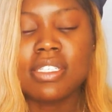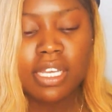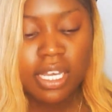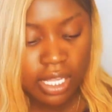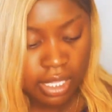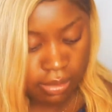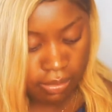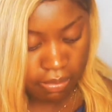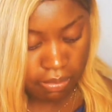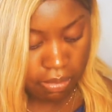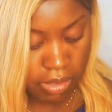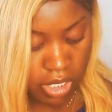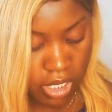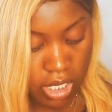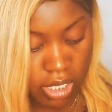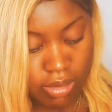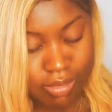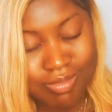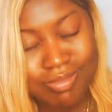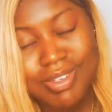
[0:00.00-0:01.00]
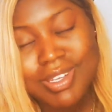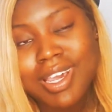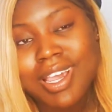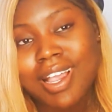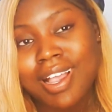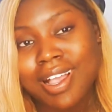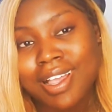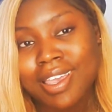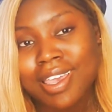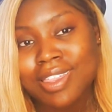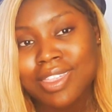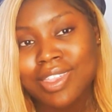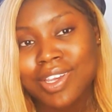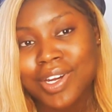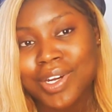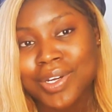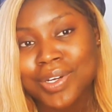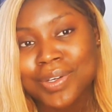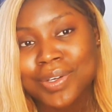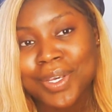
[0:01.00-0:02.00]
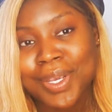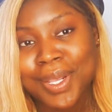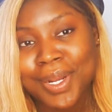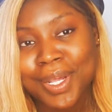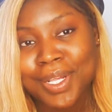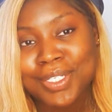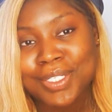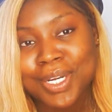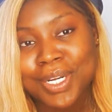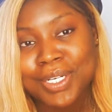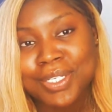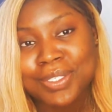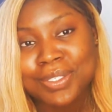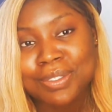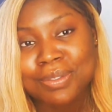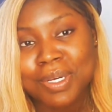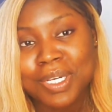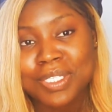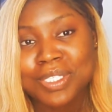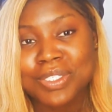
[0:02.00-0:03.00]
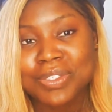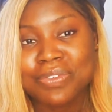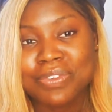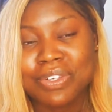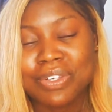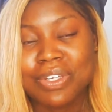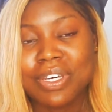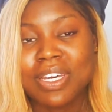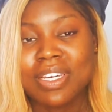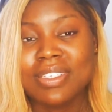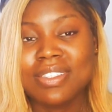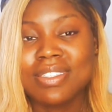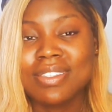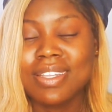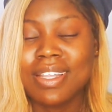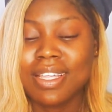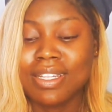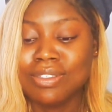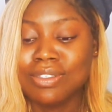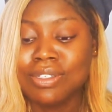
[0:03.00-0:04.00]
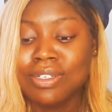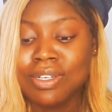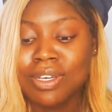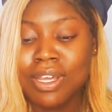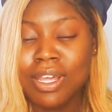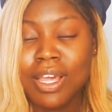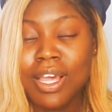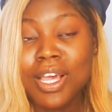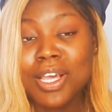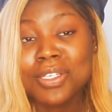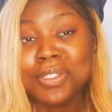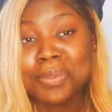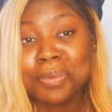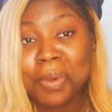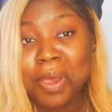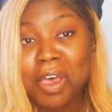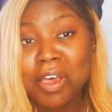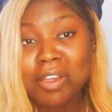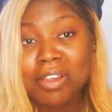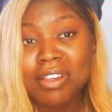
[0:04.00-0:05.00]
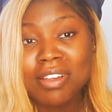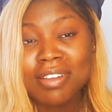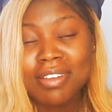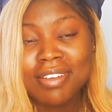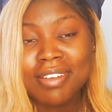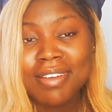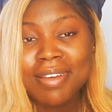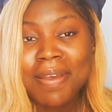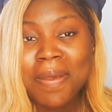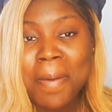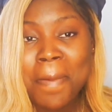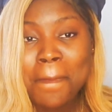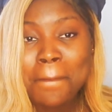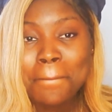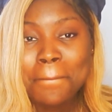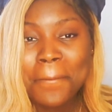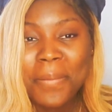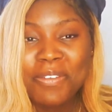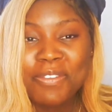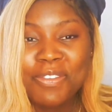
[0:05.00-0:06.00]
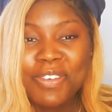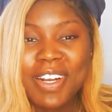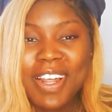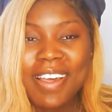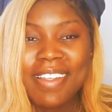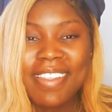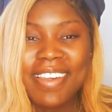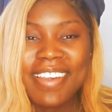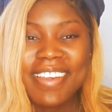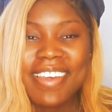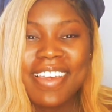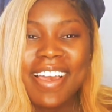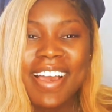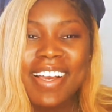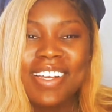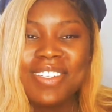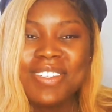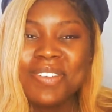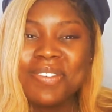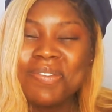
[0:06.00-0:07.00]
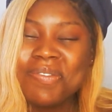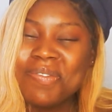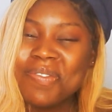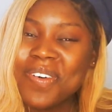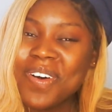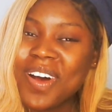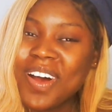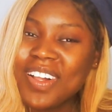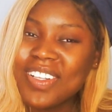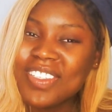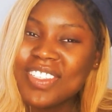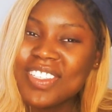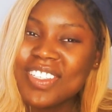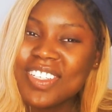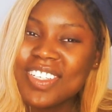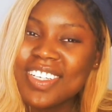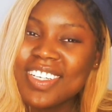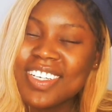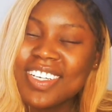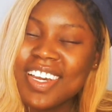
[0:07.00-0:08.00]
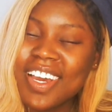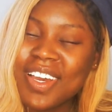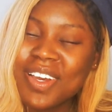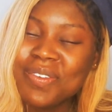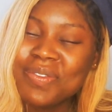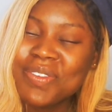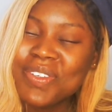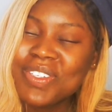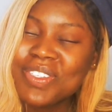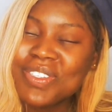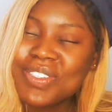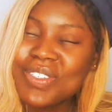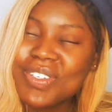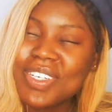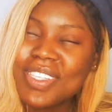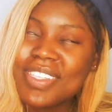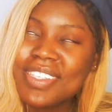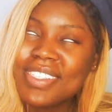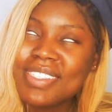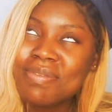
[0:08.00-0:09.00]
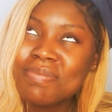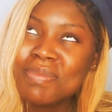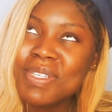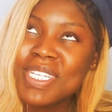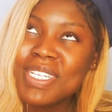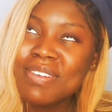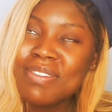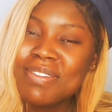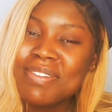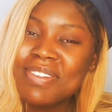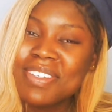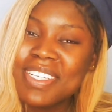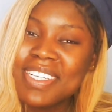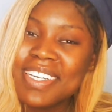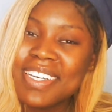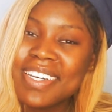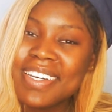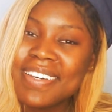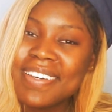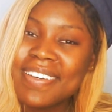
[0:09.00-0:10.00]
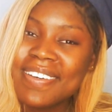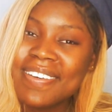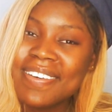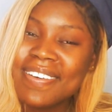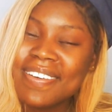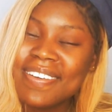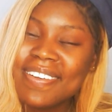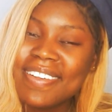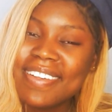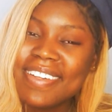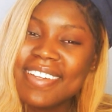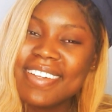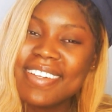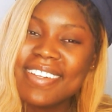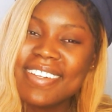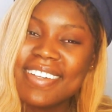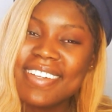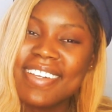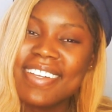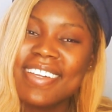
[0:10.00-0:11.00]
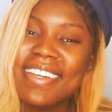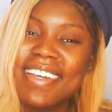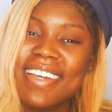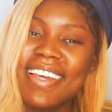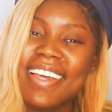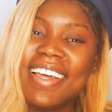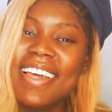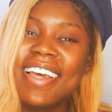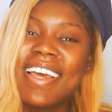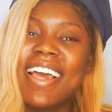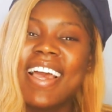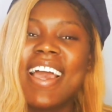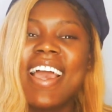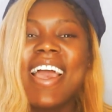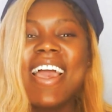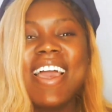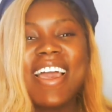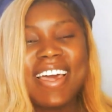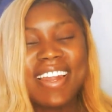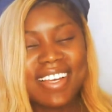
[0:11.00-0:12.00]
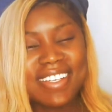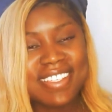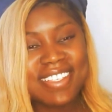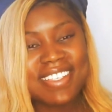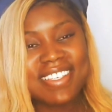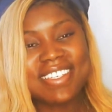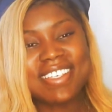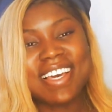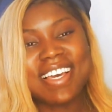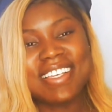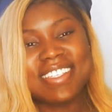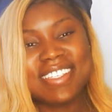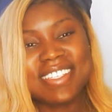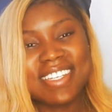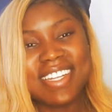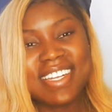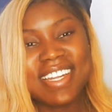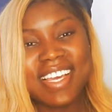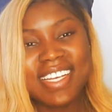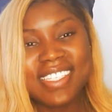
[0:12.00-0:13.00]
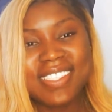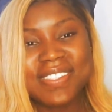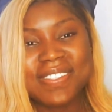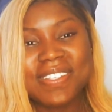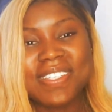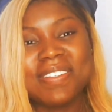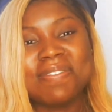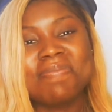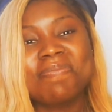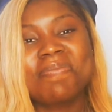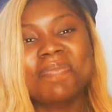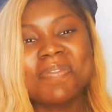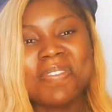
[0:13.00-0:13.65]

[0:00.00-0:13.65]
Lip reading: as yet, but I'll get there, and I'll try to do swatches for you guys then as well. But for now, thank you guys for watching. I hope you enjoyed this new video. And I'll see you guys in the next one.